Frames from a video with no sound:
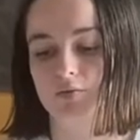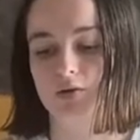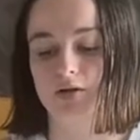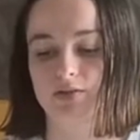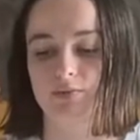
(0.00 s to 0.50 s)

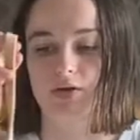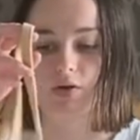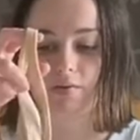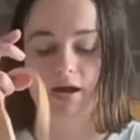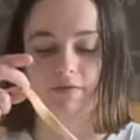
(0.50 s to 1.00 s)
what else have we
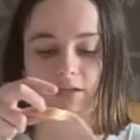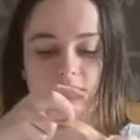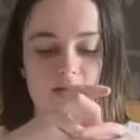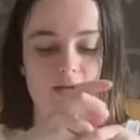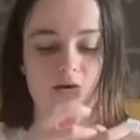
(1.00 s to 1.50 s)
got? I have
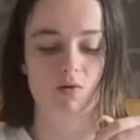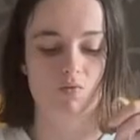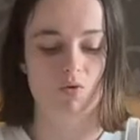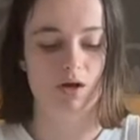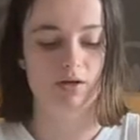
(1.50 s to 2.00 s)
this
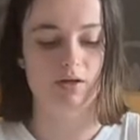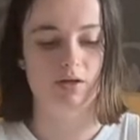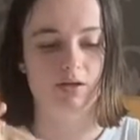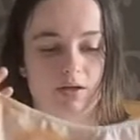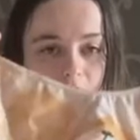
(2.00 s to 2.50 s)

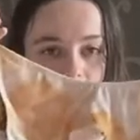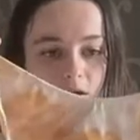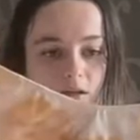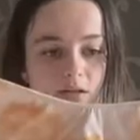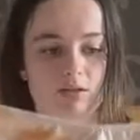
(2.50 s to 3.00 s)
one
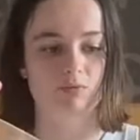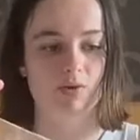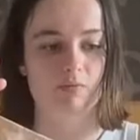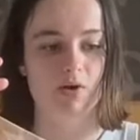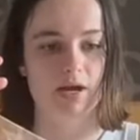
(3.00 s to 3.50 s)

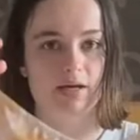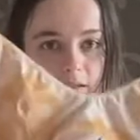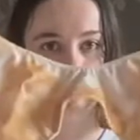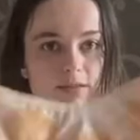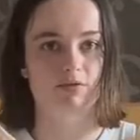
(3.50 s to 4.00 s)
swimwear.
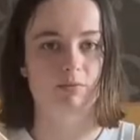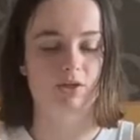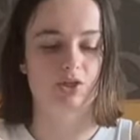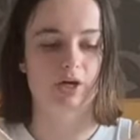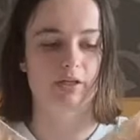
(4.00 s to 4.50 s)
This is from an
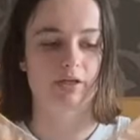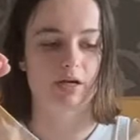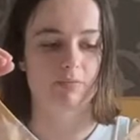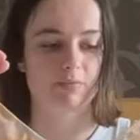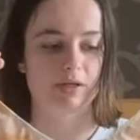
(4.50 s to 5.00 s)
Australian
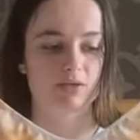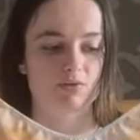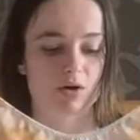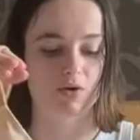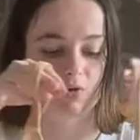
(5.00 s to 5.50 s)
company as
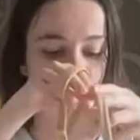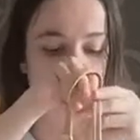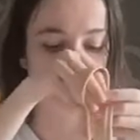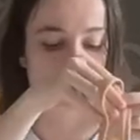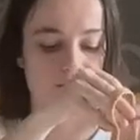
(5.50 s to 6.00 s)
well called
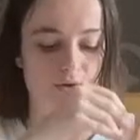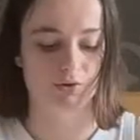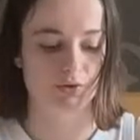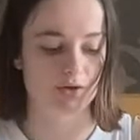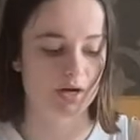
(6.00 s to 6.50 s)
Indigo
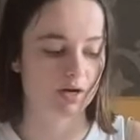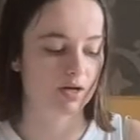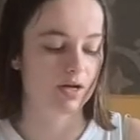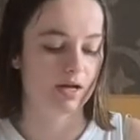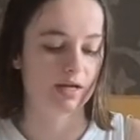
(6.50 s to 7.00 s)
Luna,
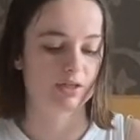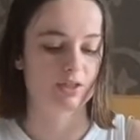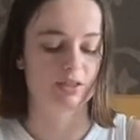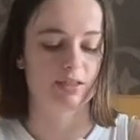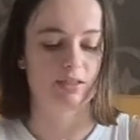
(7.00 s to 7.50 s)
and it's
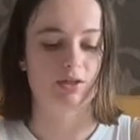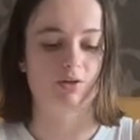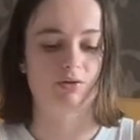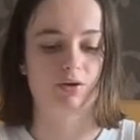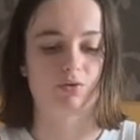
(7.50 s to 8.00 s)
just this
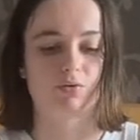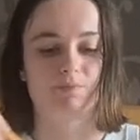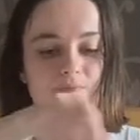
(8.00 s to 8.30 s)
cute little